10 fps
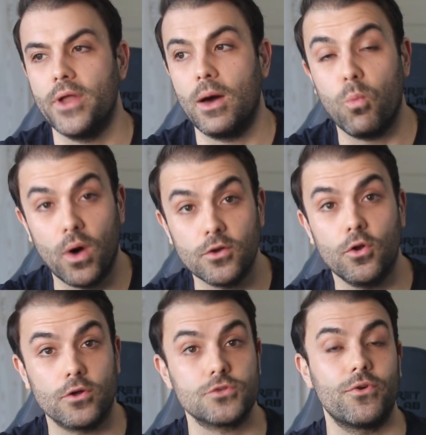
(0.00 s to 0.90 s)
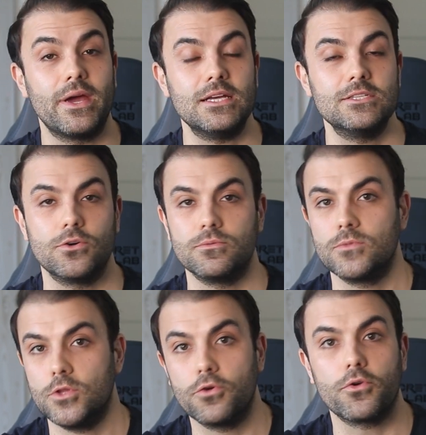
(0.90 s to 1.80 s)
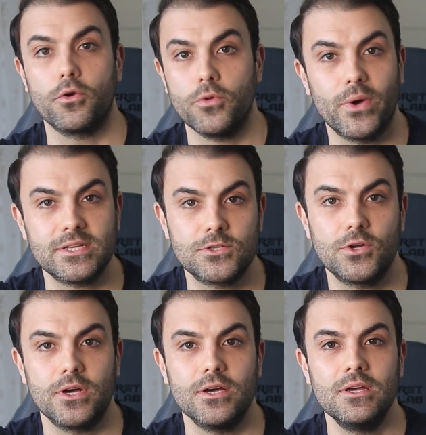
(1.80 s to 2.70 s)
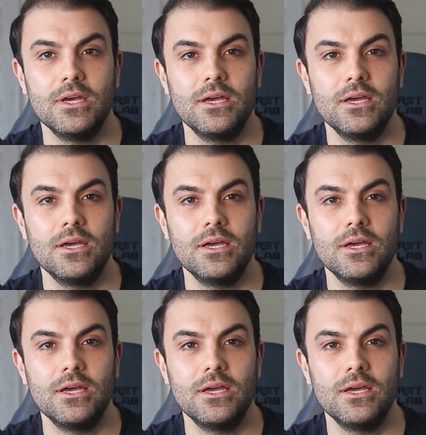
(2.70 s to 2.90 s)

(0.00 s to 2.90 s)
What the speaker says: a one lot trade on Euro US dollar,